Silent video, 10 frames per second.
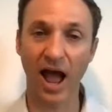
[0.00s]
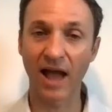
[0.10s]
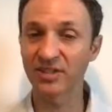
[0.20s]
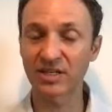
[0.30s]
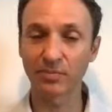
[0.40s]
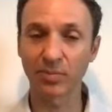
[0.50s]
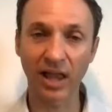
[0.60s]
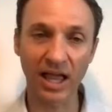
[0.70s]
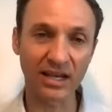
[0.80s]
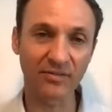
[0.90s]
I've seen
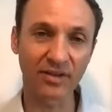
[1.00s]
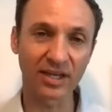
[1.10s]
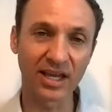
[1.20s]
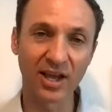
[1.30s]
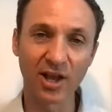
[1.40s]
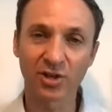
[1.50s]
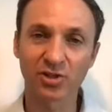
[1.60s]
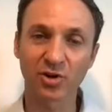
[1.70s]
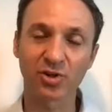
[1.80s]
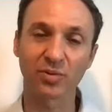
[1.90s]
plenty of the
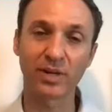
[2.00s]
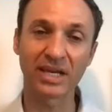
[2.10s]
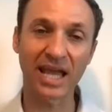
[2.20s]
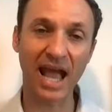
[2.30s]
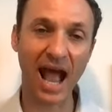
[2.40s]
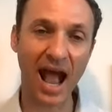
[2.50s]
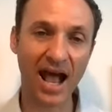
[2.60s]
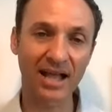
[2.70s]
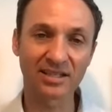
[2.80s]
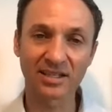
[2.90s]
social media
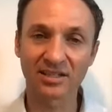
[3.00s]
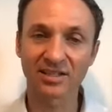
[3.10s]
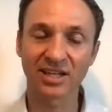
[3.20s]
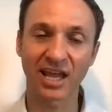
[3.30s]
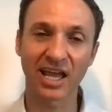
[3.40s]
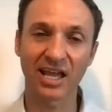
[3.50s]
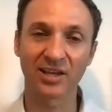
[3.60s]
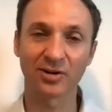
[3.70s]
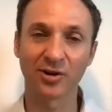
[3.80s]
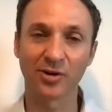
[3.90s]
ads saying,